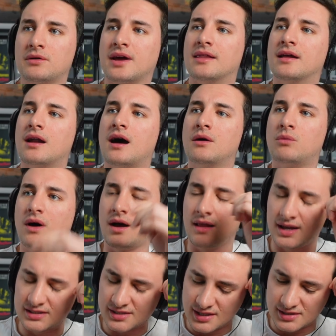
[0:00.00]
then. Uh, well, I'll
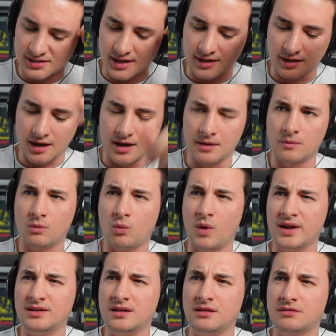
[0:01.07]
ask this then. Um, when
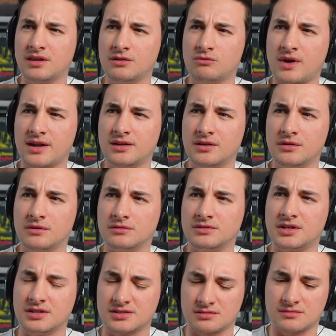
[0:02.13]
do you think Randy Orton?
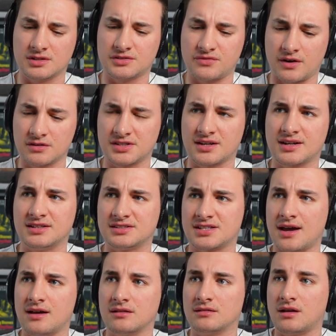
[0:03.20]
Because as far as I can
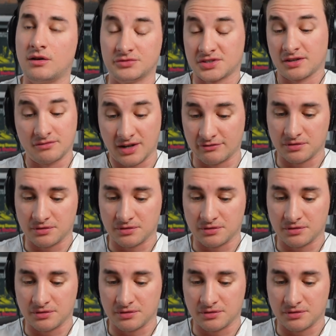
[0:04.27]
tell, obviously I've never